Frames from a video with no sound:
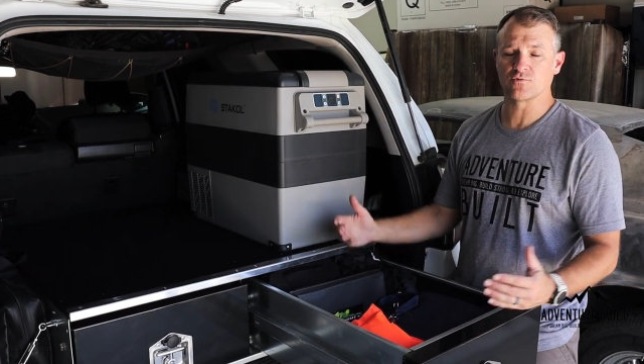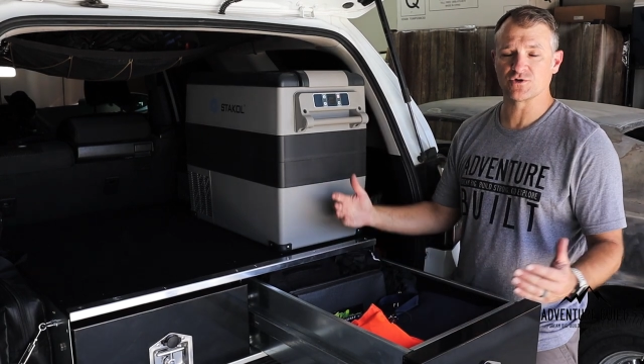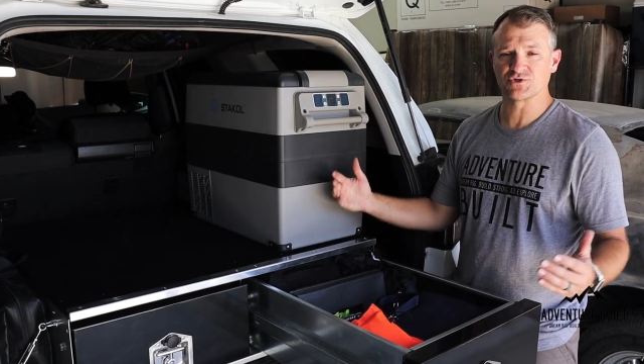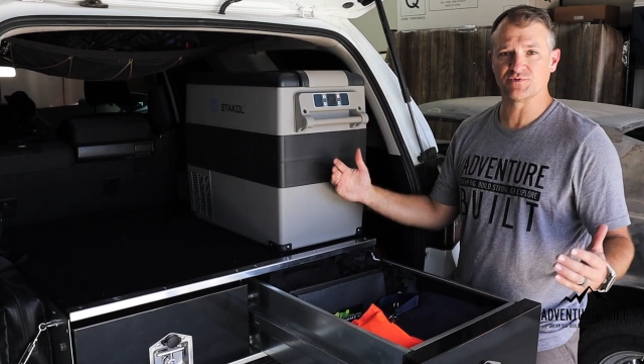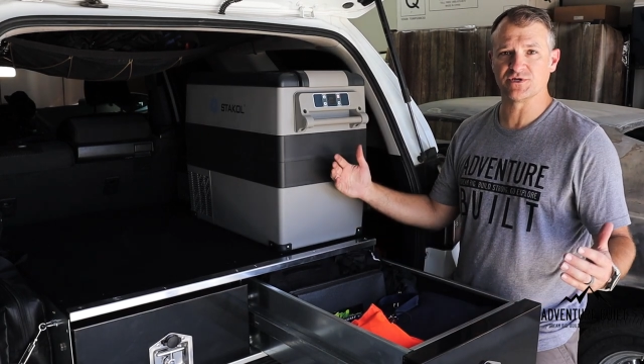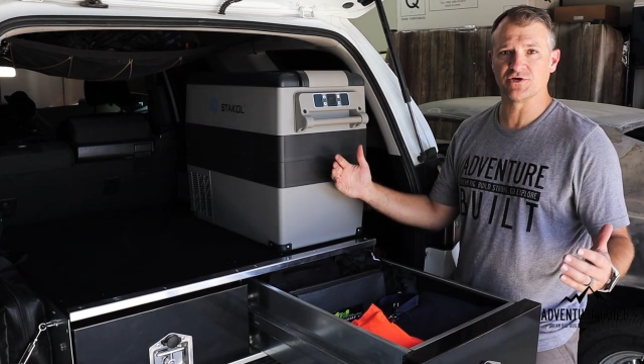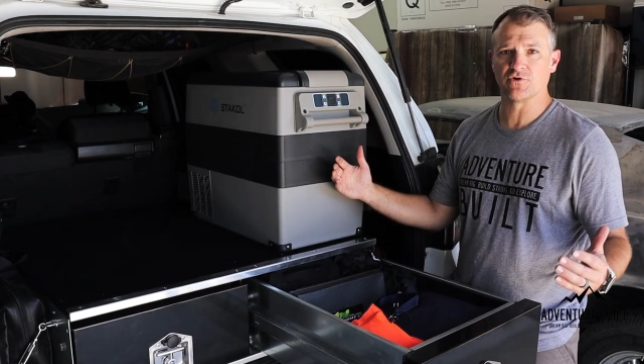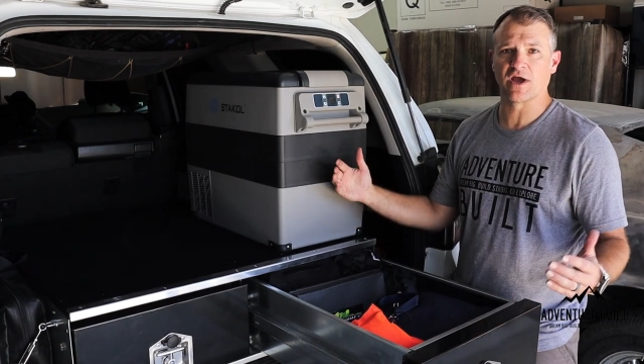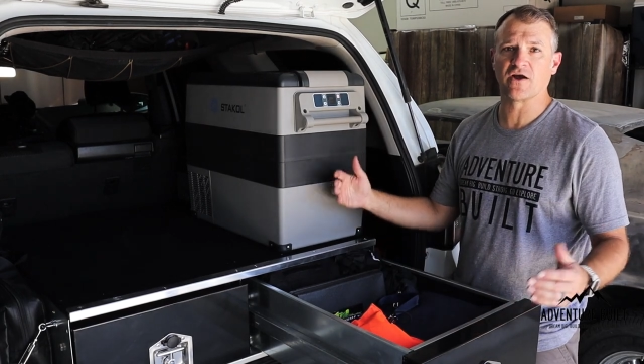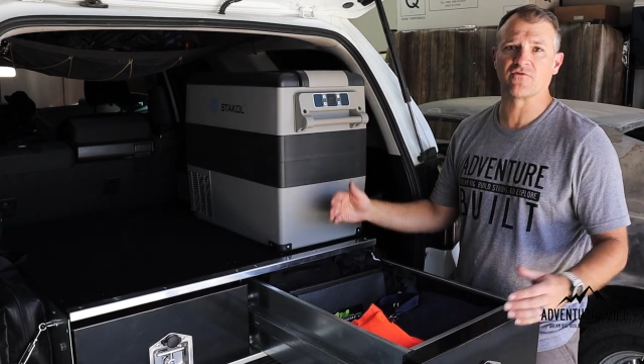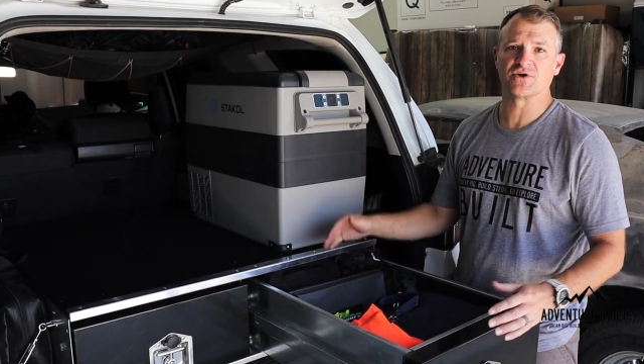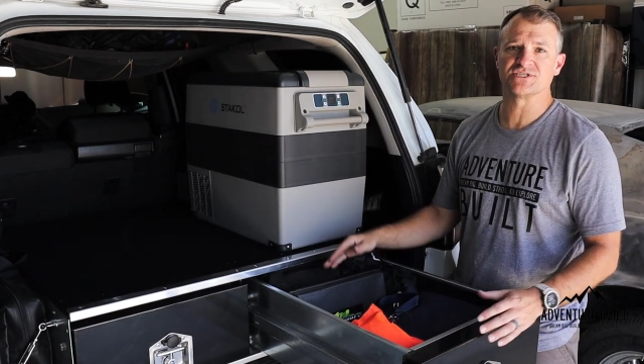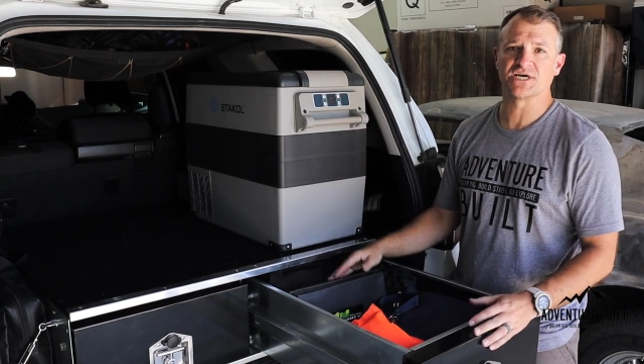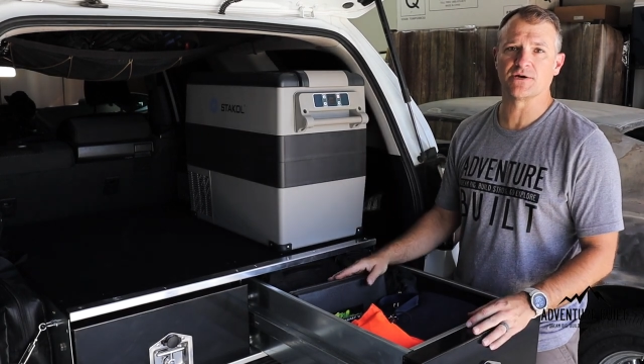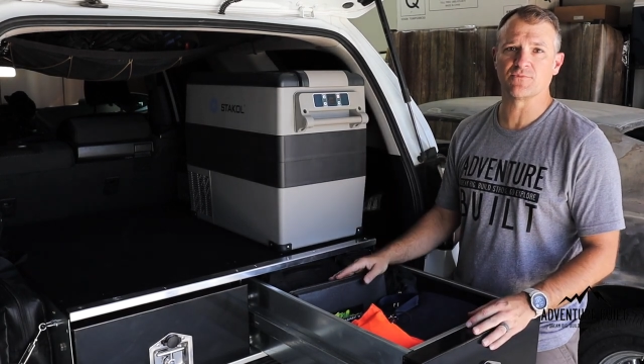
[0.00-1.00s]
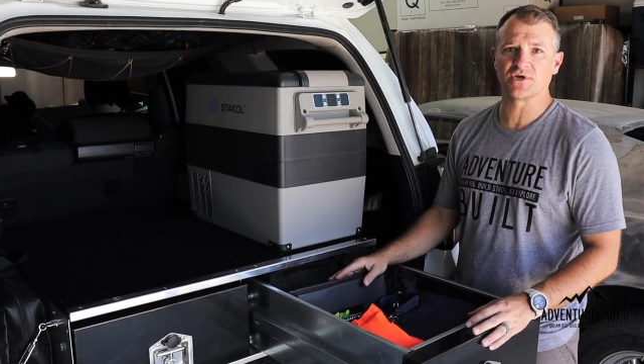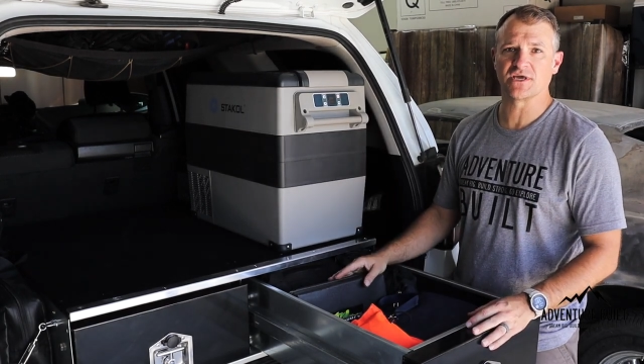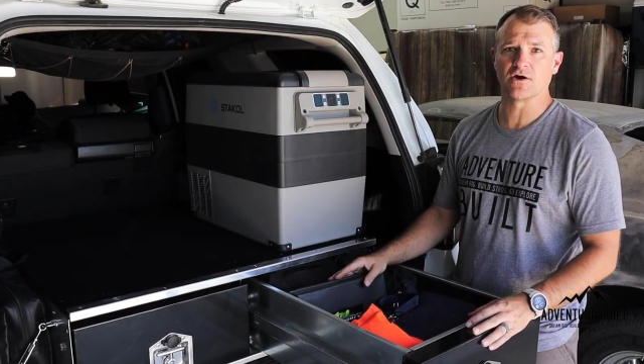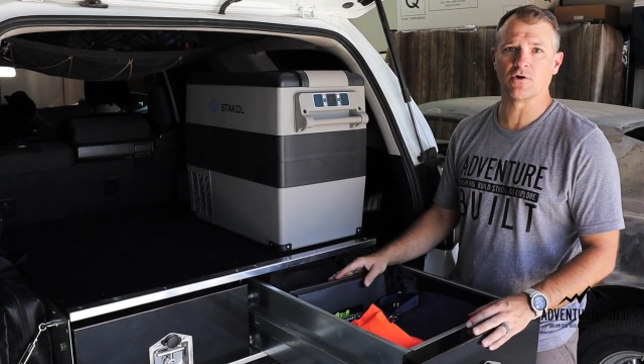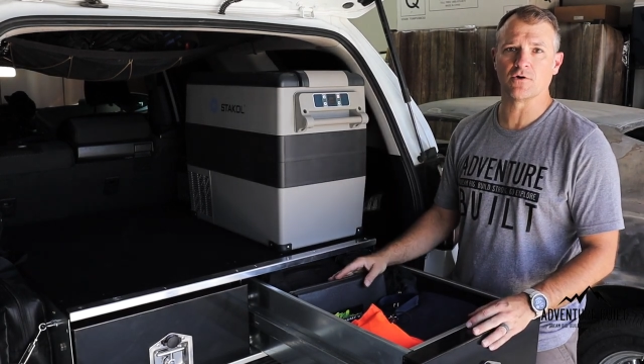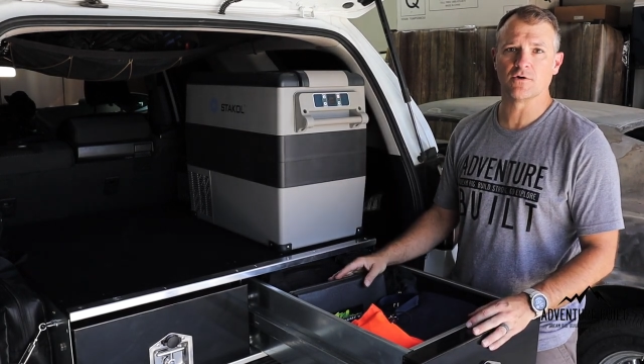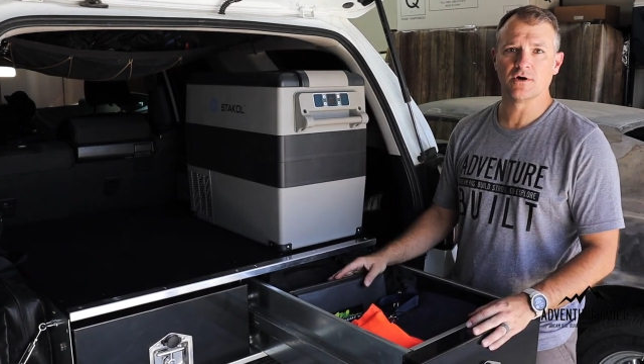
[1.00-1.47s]
which we do every time we
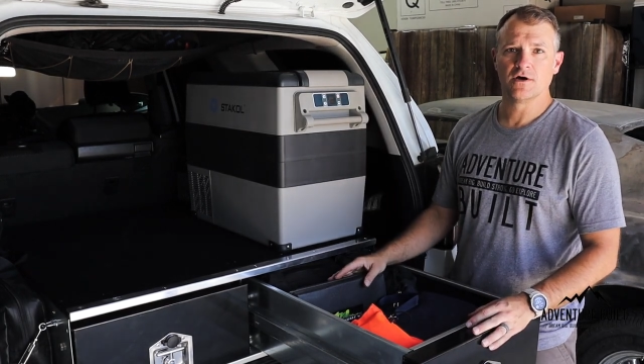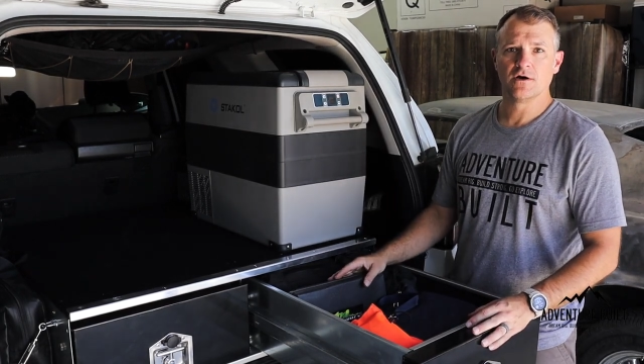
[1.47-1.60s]
go